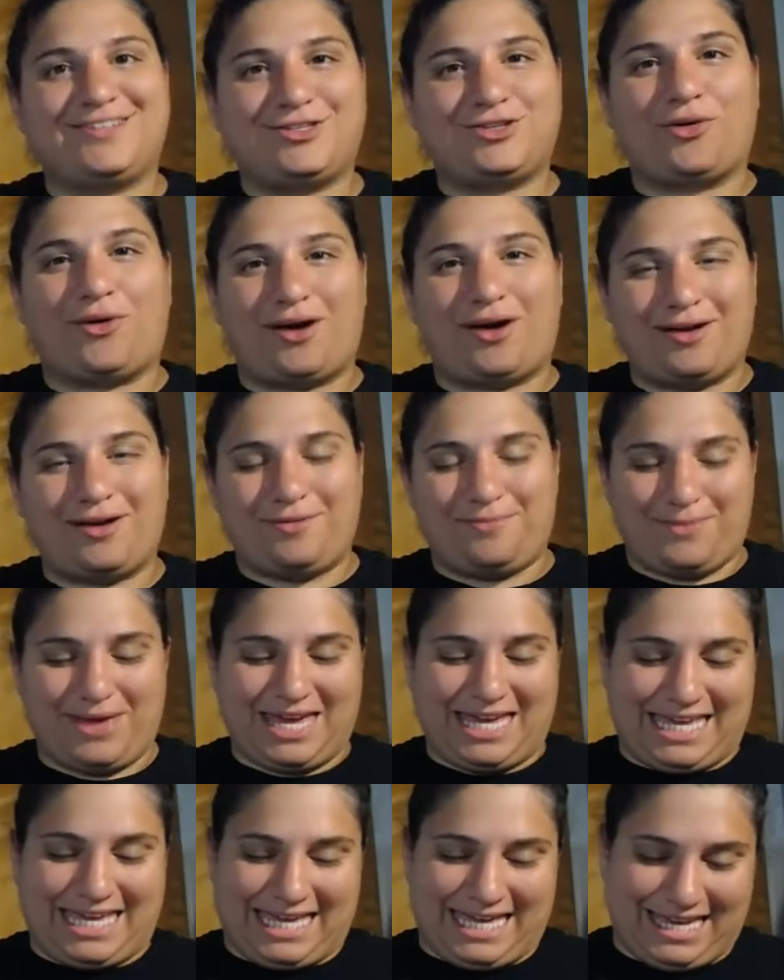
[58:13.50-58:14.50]
so I'm
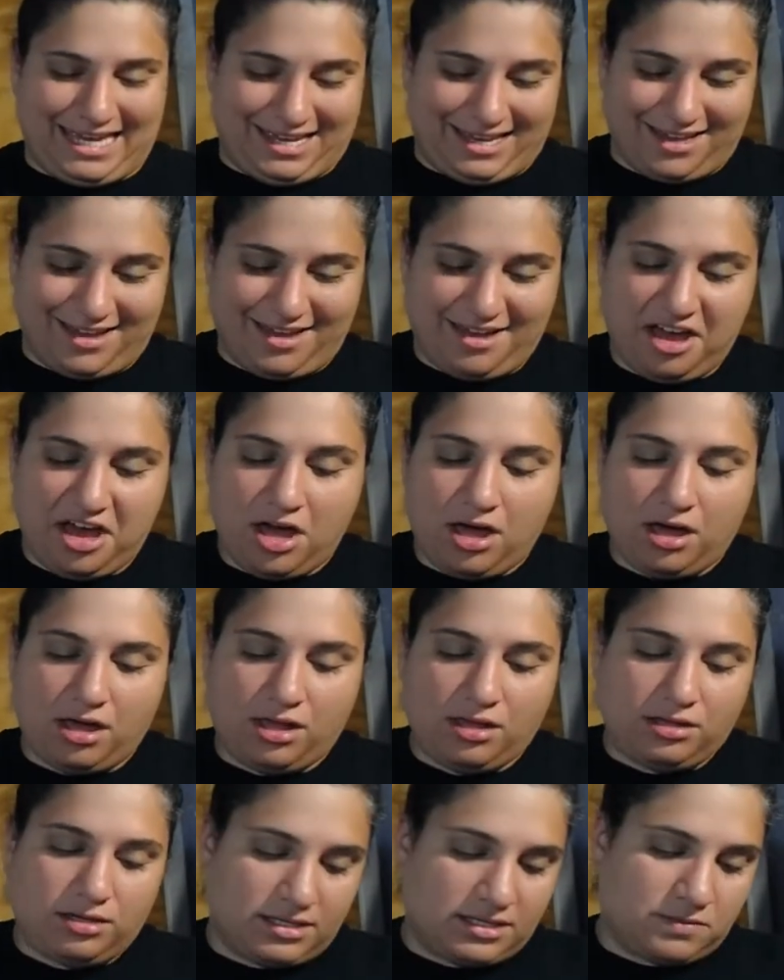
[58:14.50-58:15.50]
making it
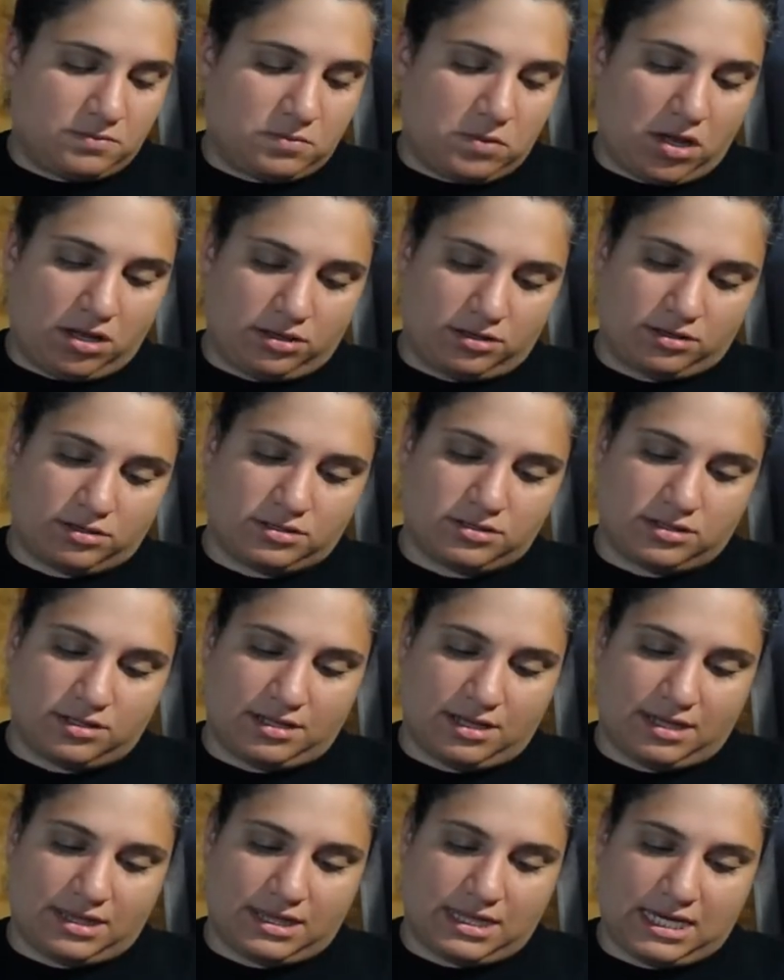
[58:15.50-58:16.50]
a little smaller so
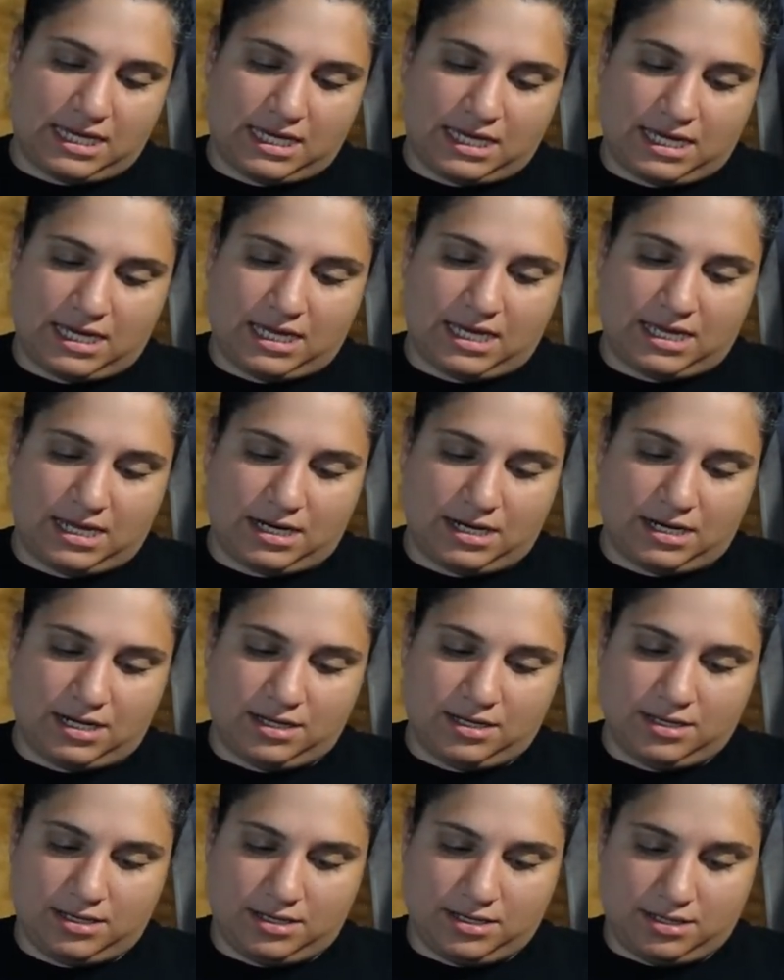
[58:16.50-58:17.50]
that they can
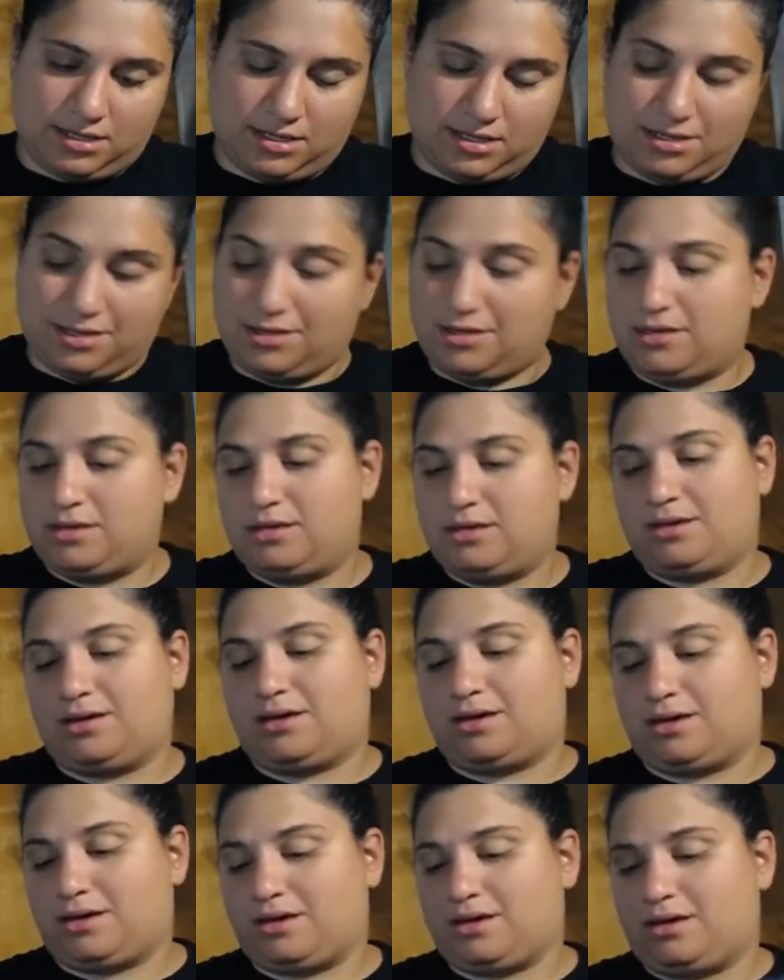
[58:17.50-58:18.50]

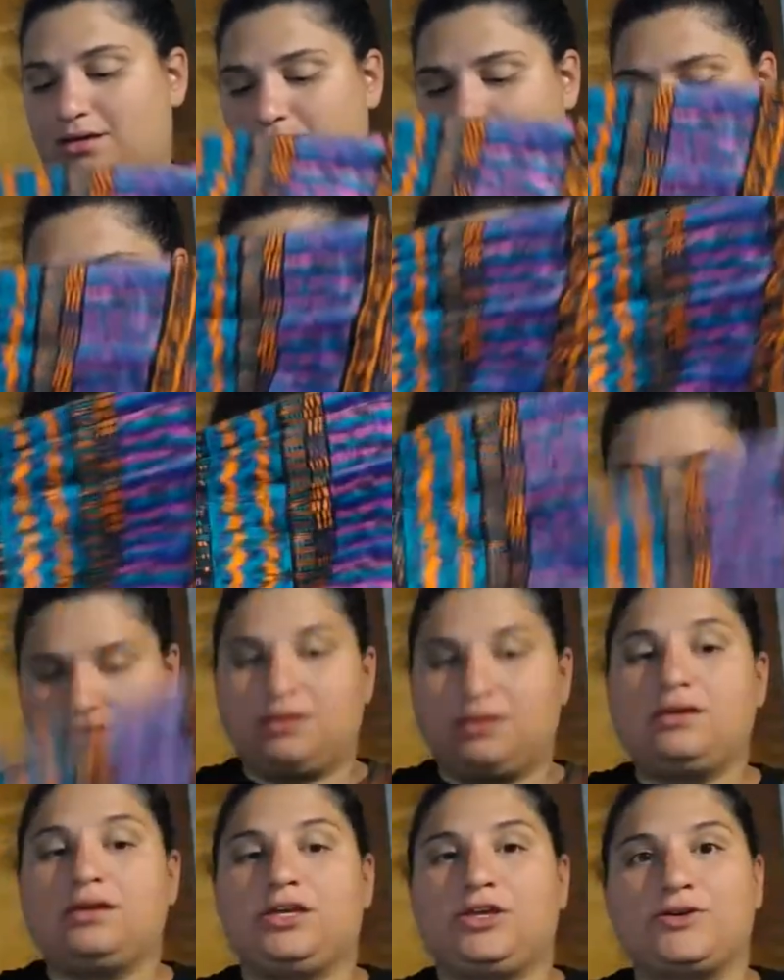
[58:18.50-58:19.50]
uh,
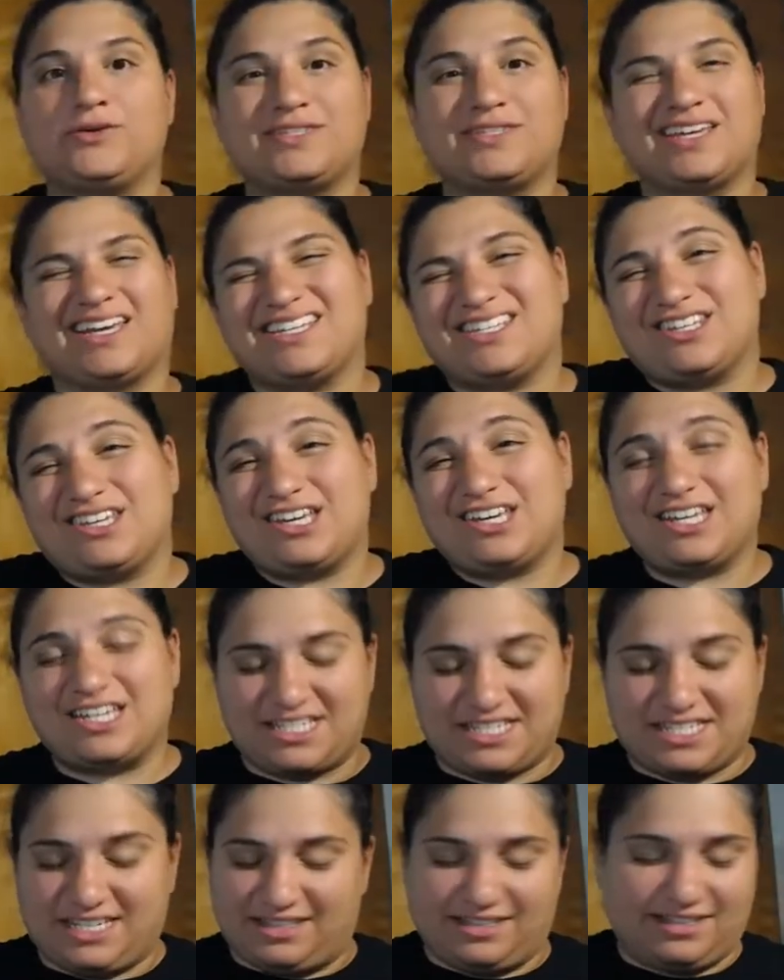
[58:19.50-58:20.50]
use it because they're going
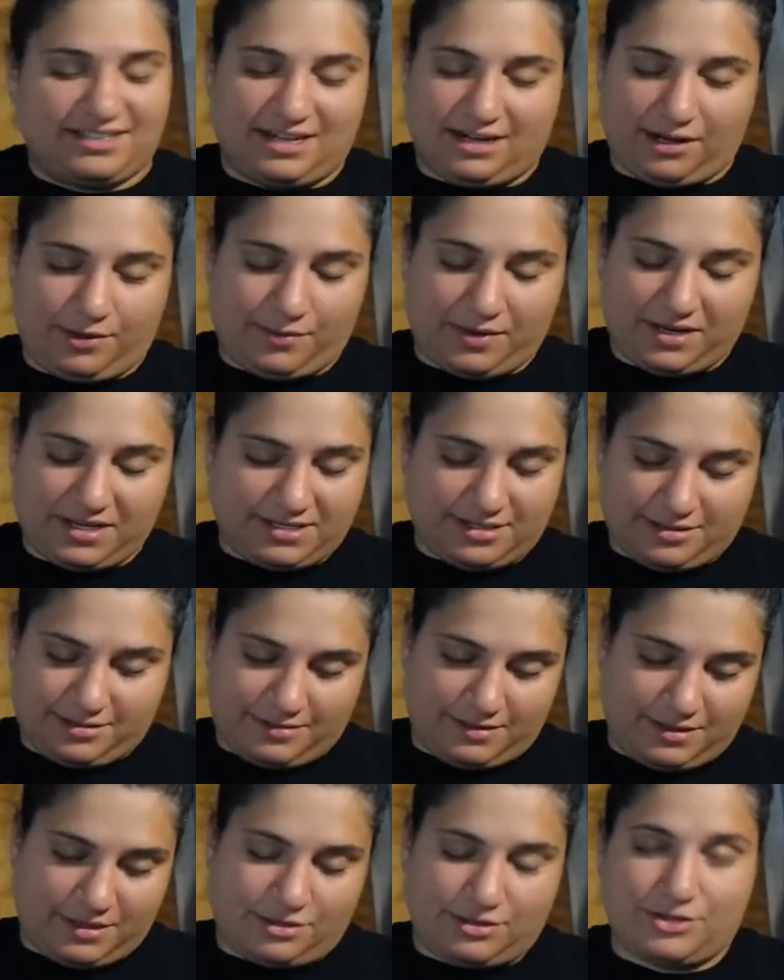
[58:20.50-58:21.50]
to steal it anyways.
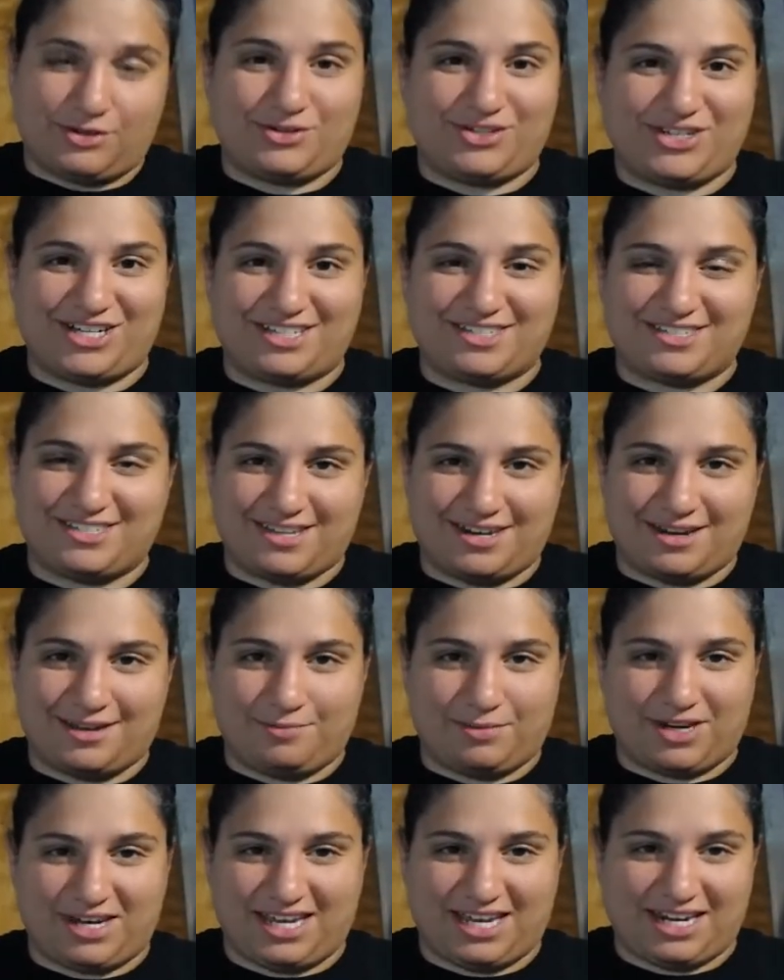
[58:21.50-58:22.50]
There's no chance that
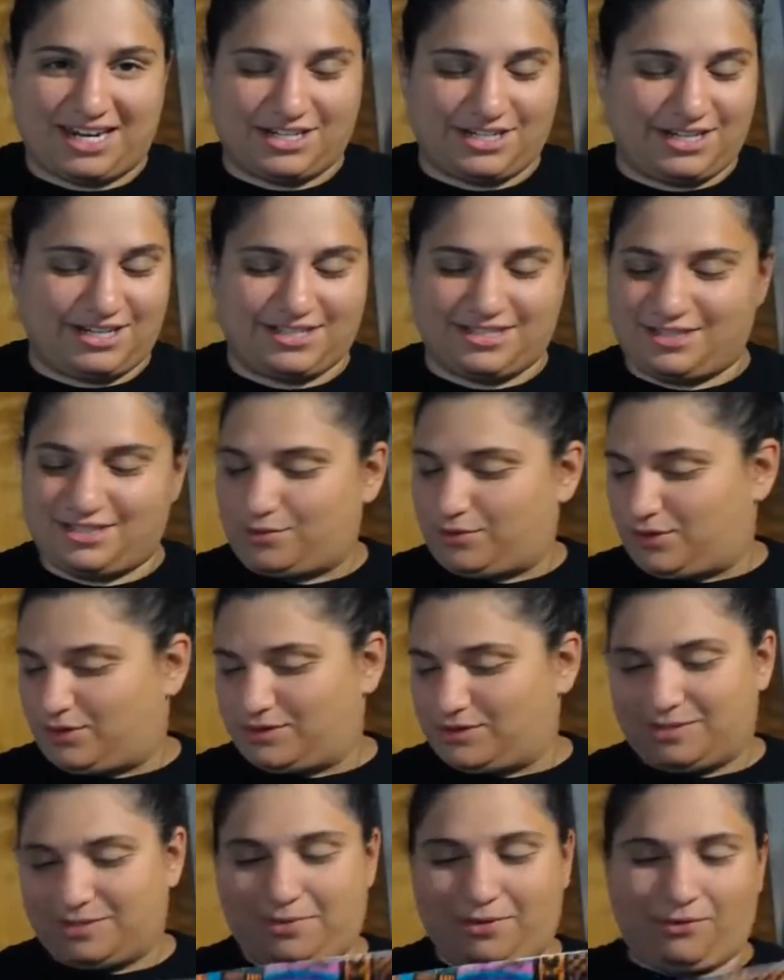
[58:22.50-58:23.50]
I'm going to get a chance to
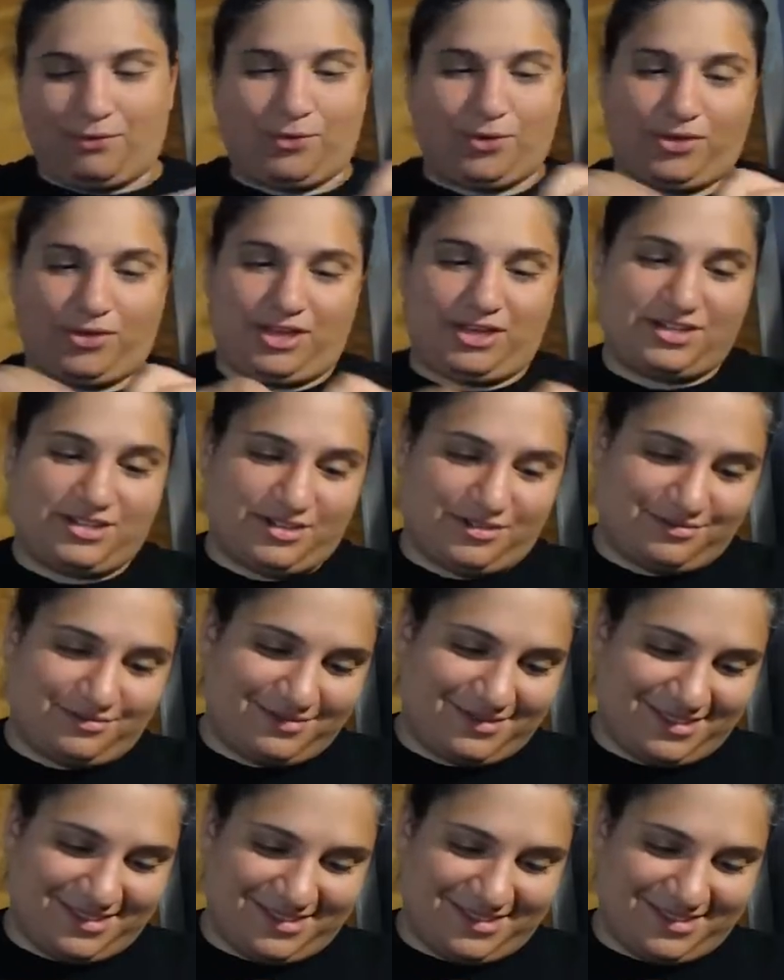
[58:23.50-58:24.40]
use it before they do.